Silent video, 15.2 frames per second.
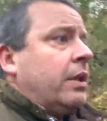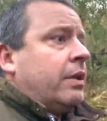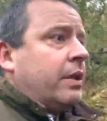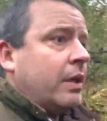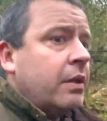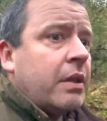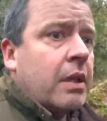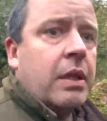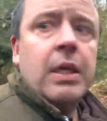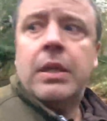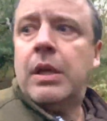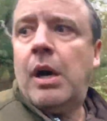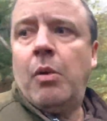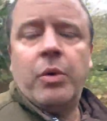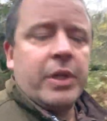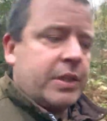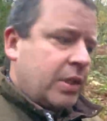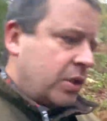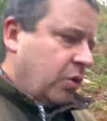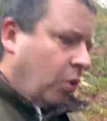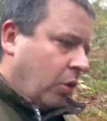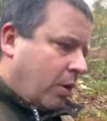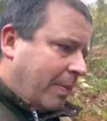The other thing that I wanted to
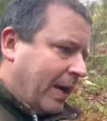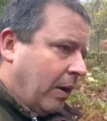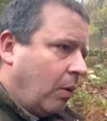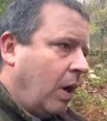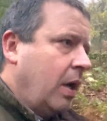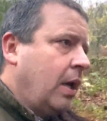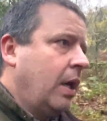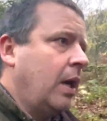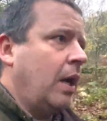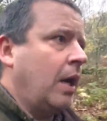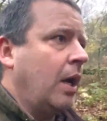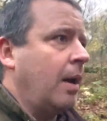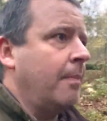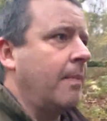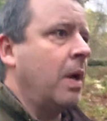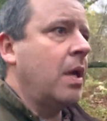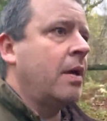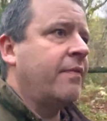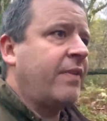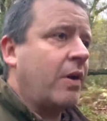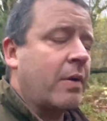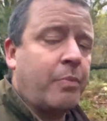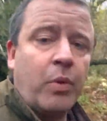talk about
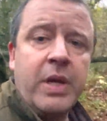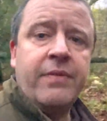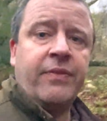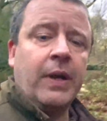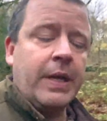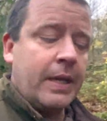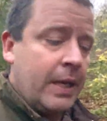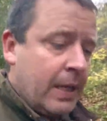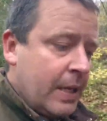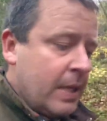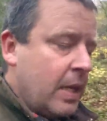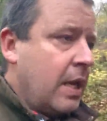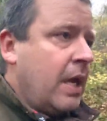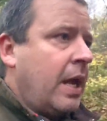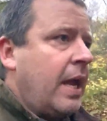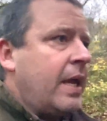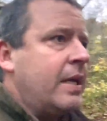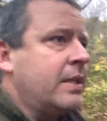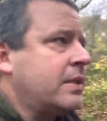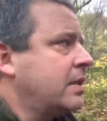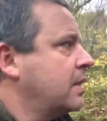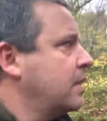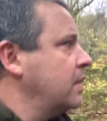very briefly
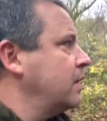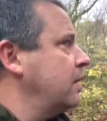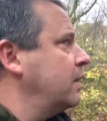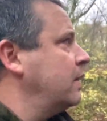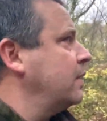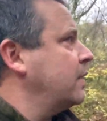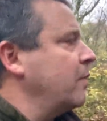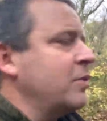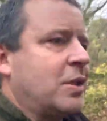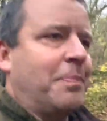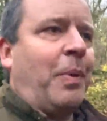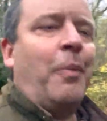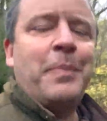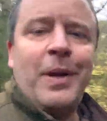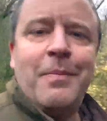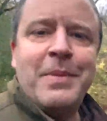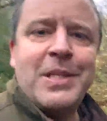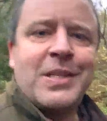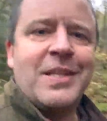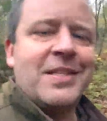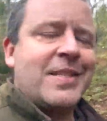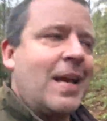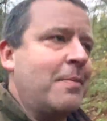is there is a popular
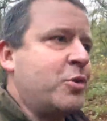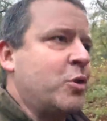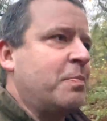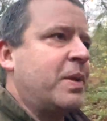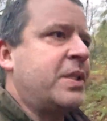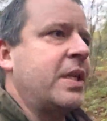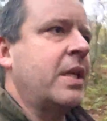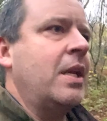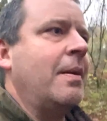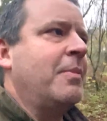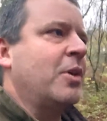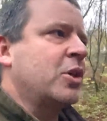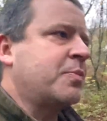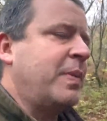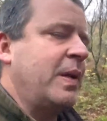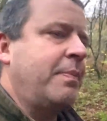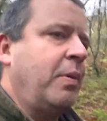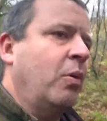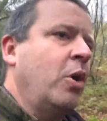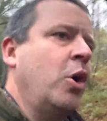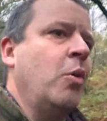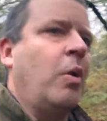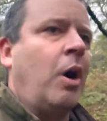misconception, particularly amongst people
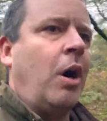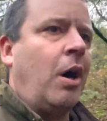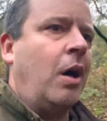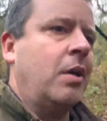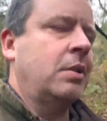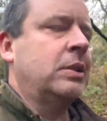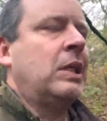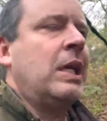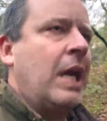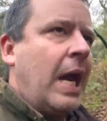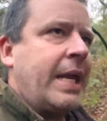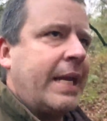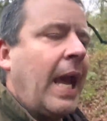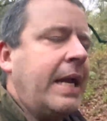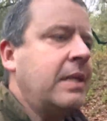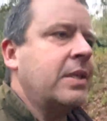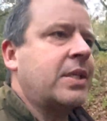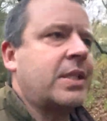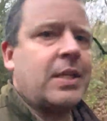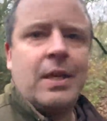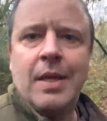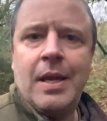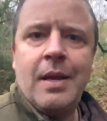who are
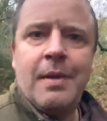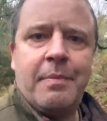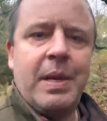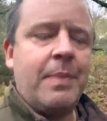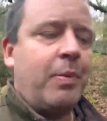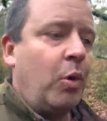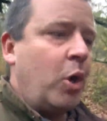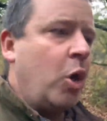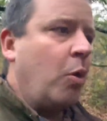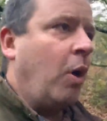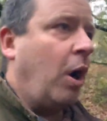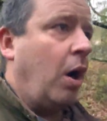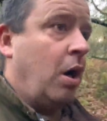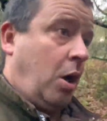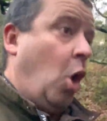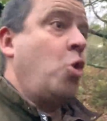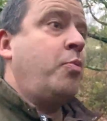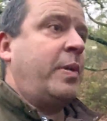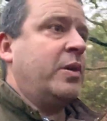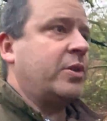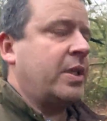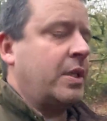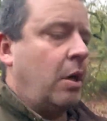against people who are
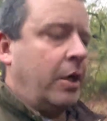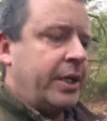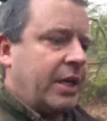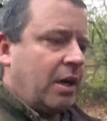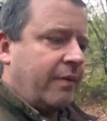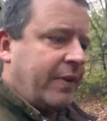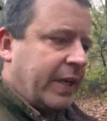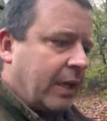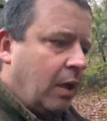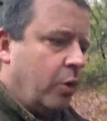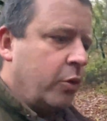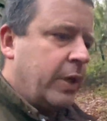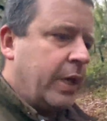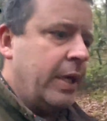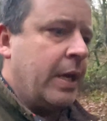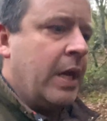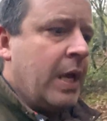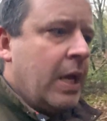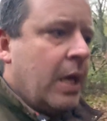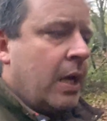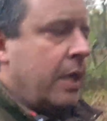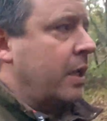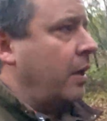open to the idea of including,
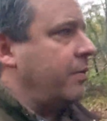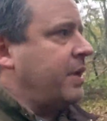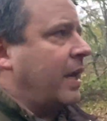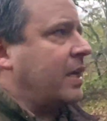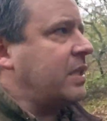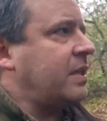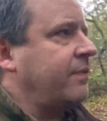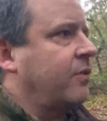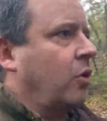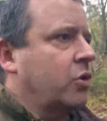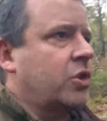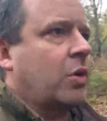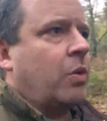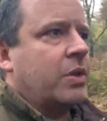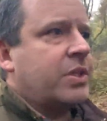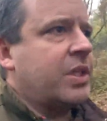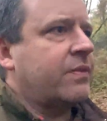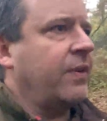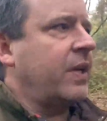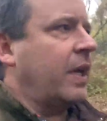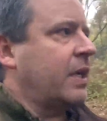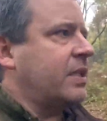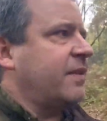you know, negative consequences for
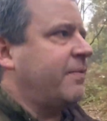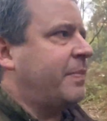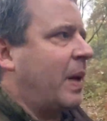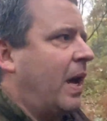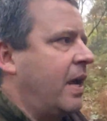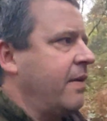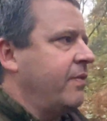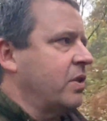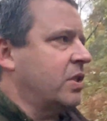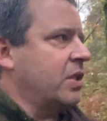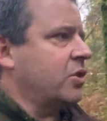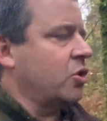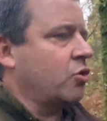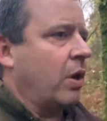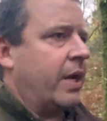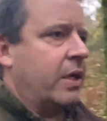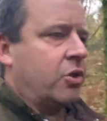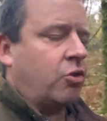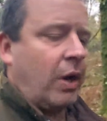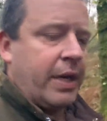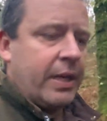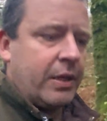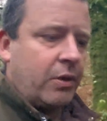negative behaviours in
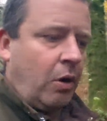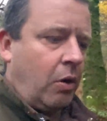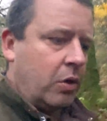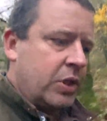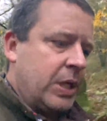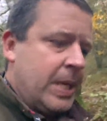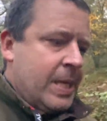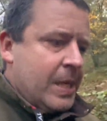training dogs.